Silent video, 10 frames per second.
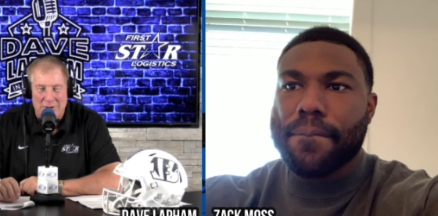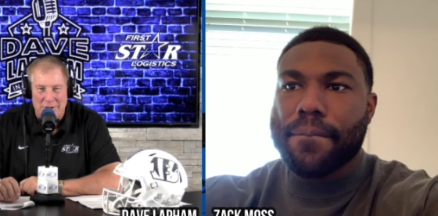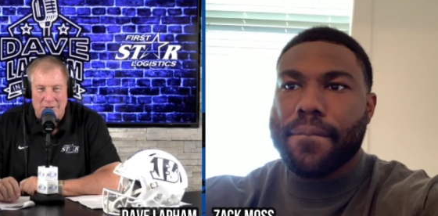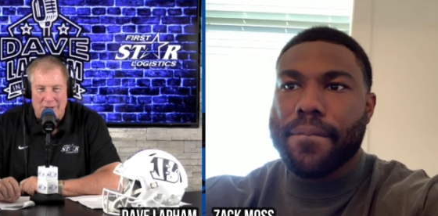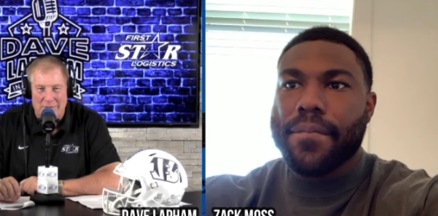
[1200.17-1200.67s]

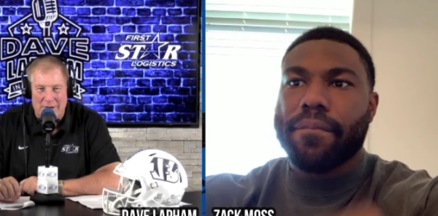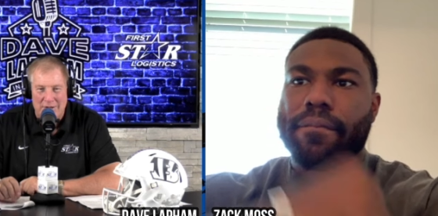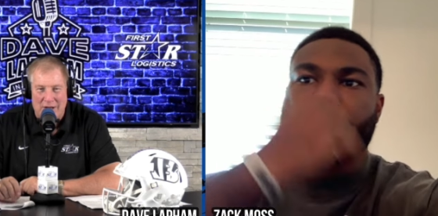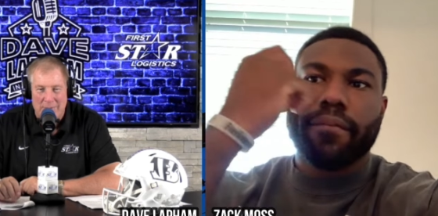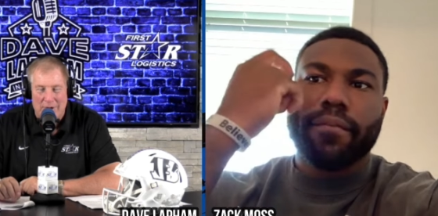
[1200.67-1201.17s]
Speaker 1: televised
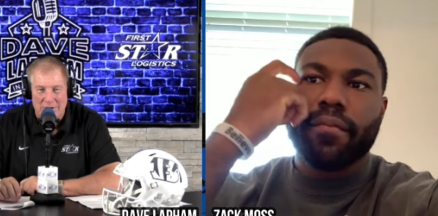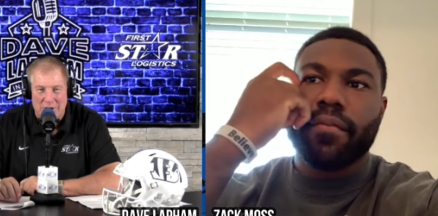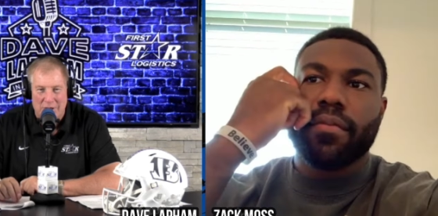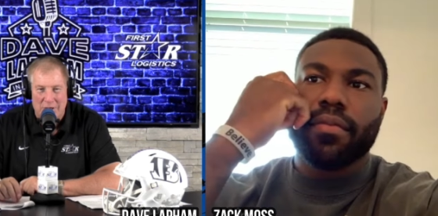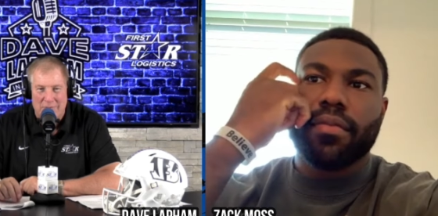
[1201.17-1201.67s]
game like
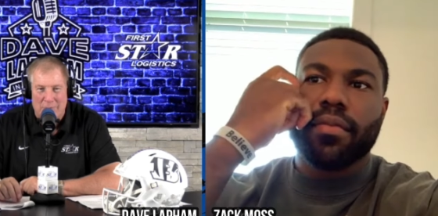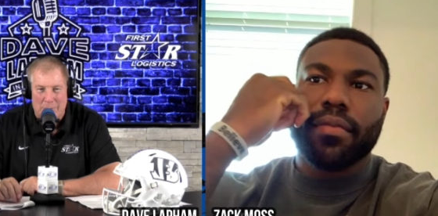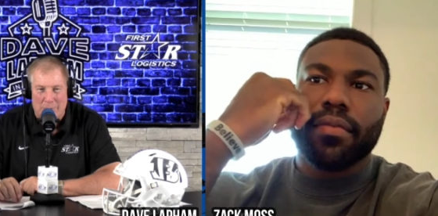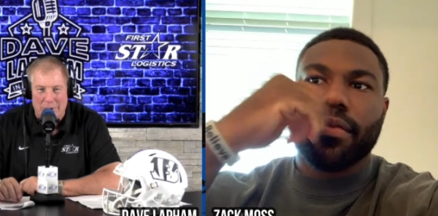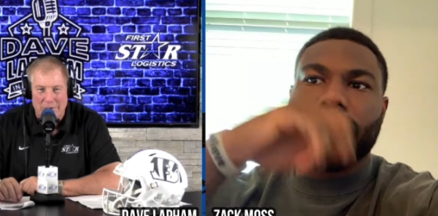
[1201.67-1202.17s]
Sunday Night
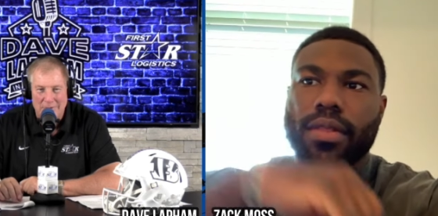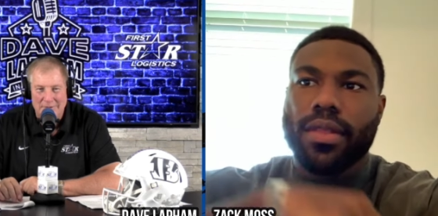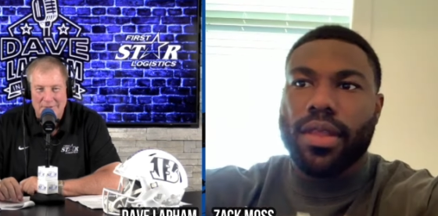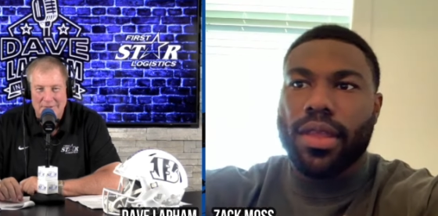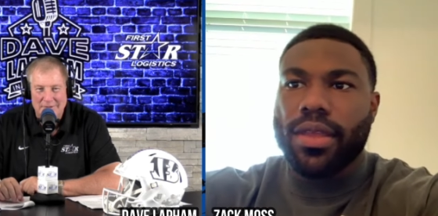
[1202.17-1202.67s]
Football?
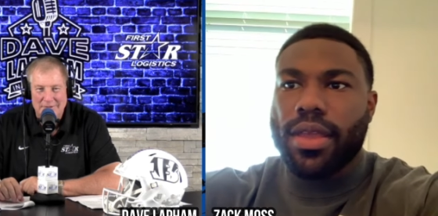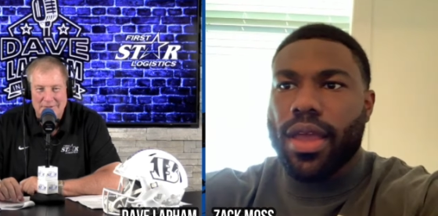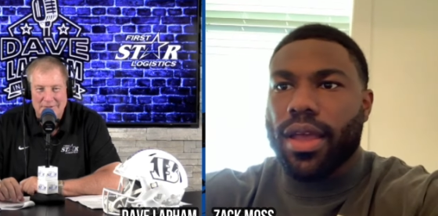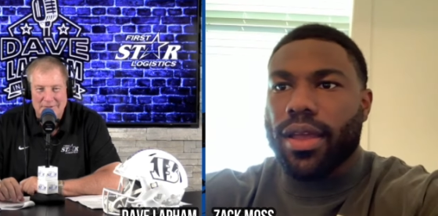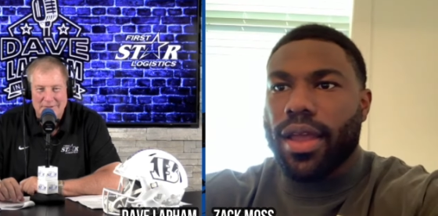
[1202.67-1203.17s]

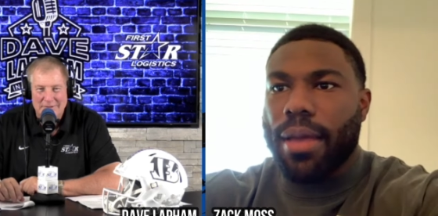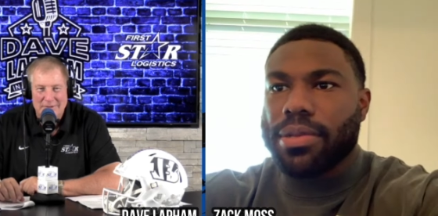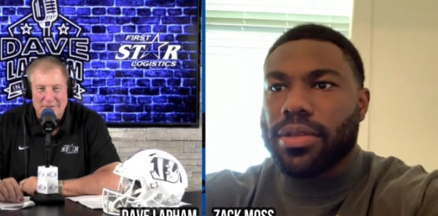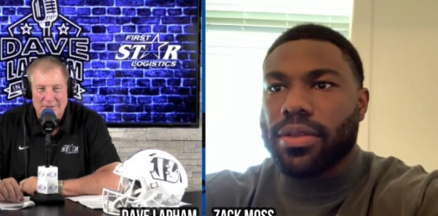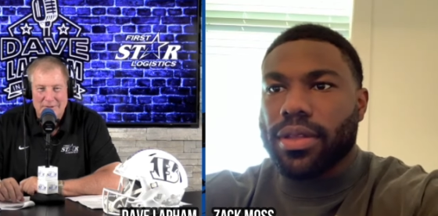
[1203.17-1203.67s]
Speaker 2: Yeah,
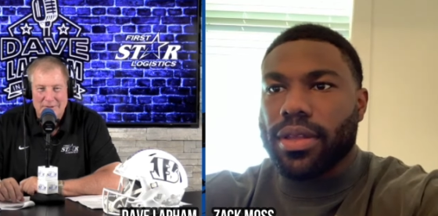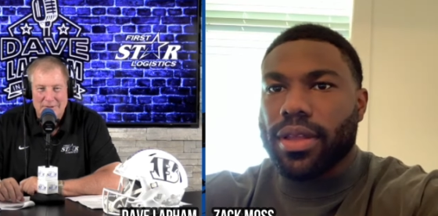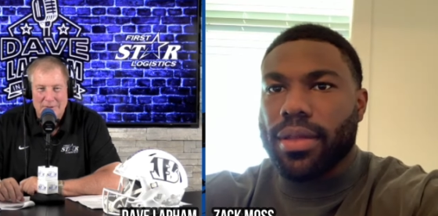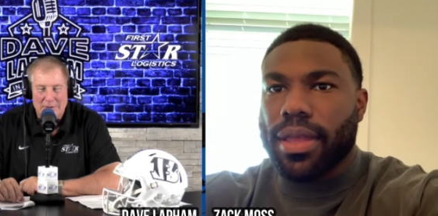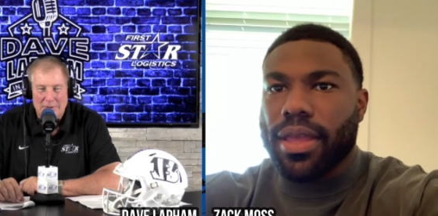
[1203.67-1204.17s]

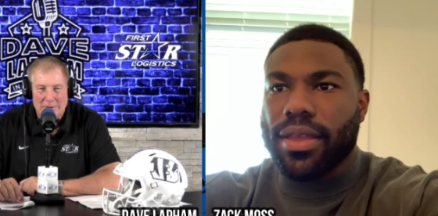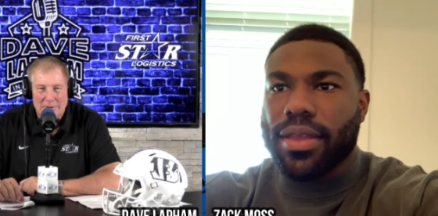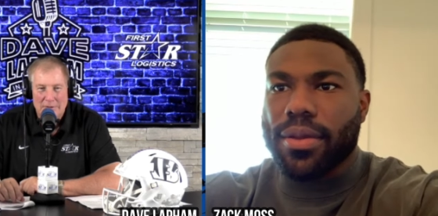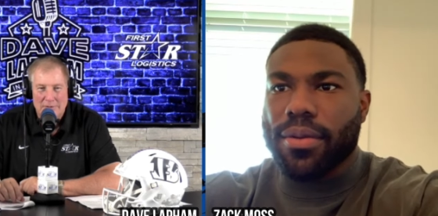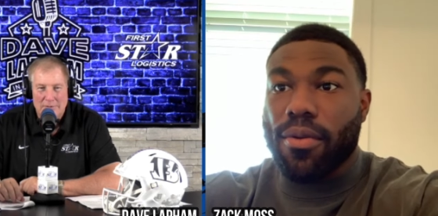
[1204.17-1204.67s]
absolutely. I think
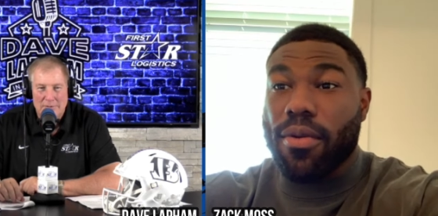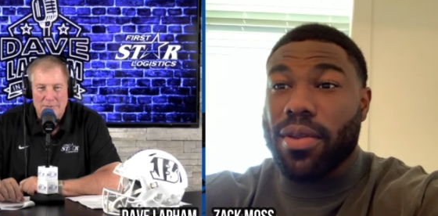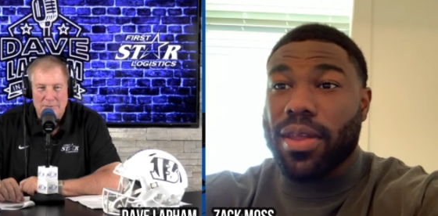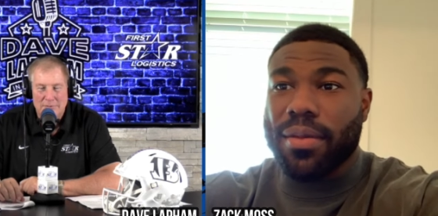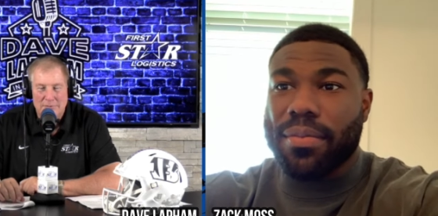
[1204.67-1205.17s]
you know,
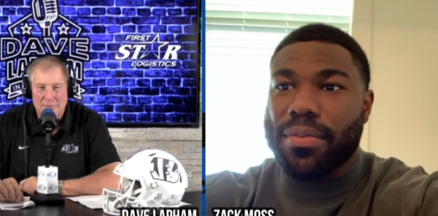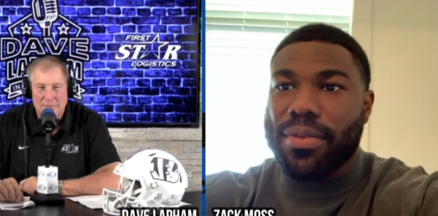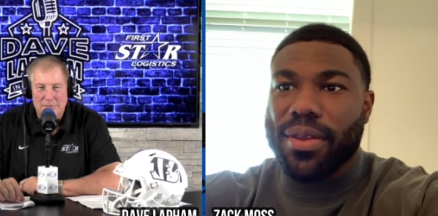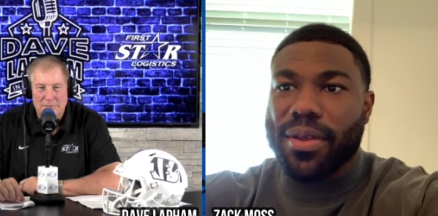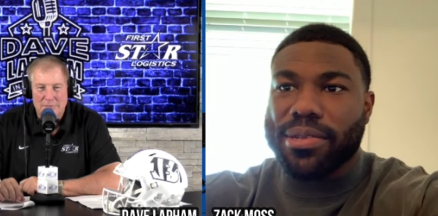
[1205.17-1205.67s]
growing up,
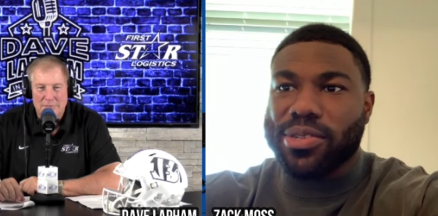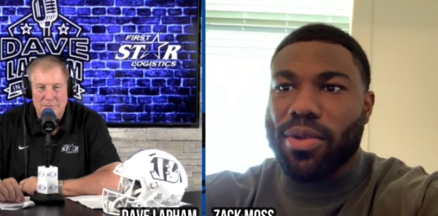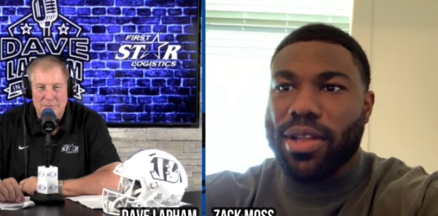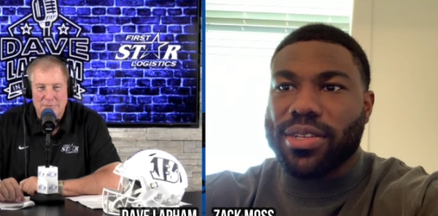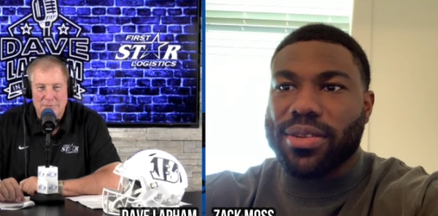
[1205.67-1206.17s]
you know,
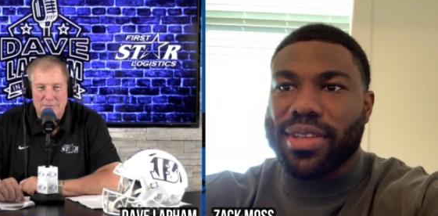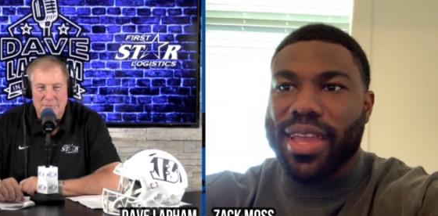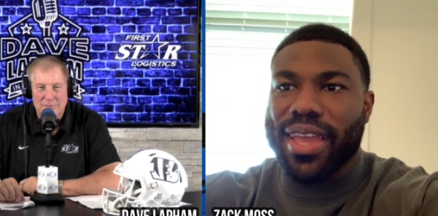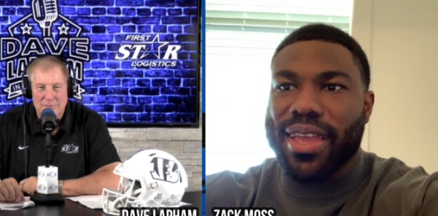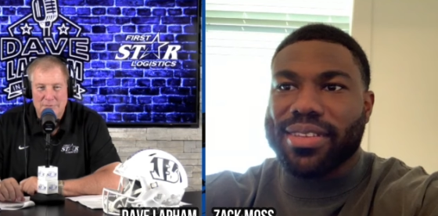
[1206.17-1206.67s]
just watching those
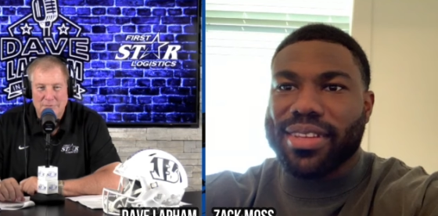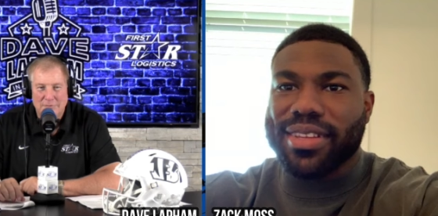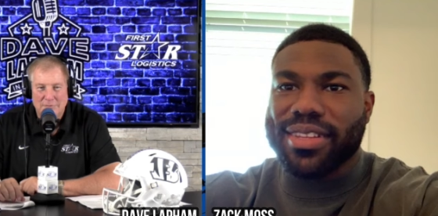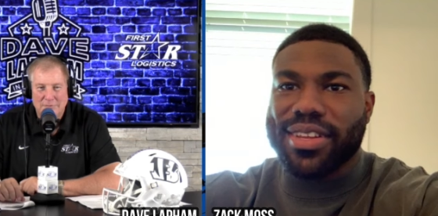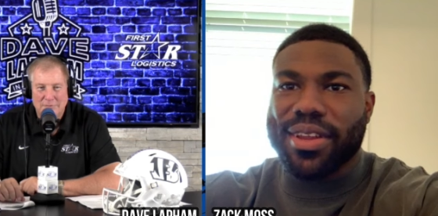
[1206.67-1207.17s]
games
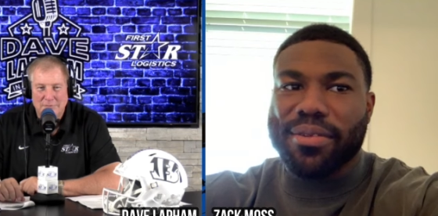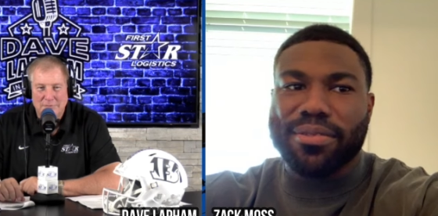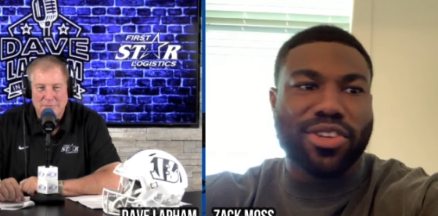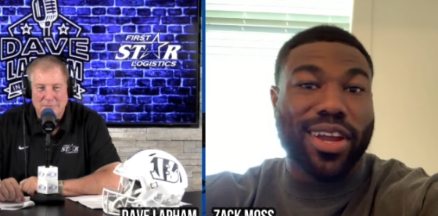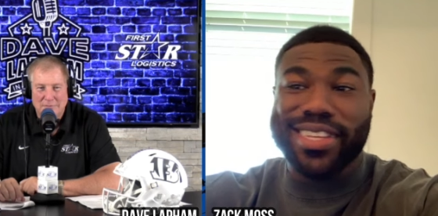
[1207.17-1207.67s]
and you
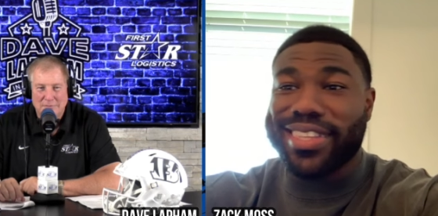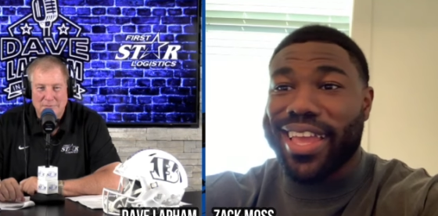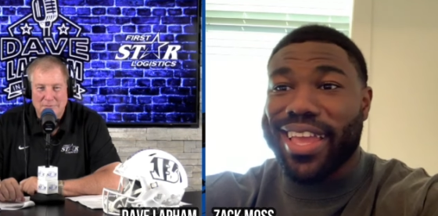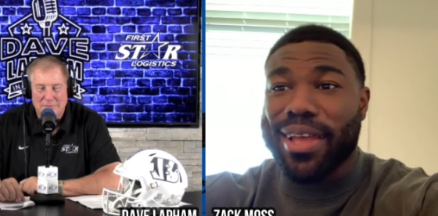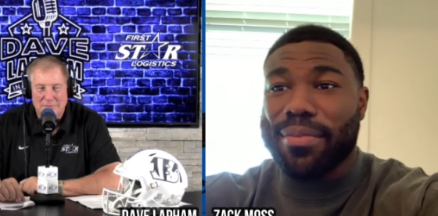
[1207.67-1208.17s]
know, trying to
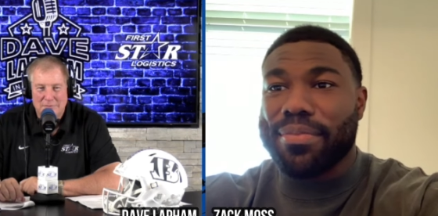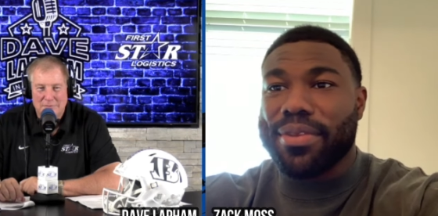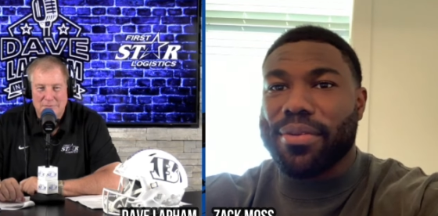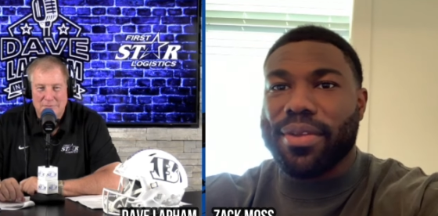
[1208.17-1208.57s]
stay up. You know, we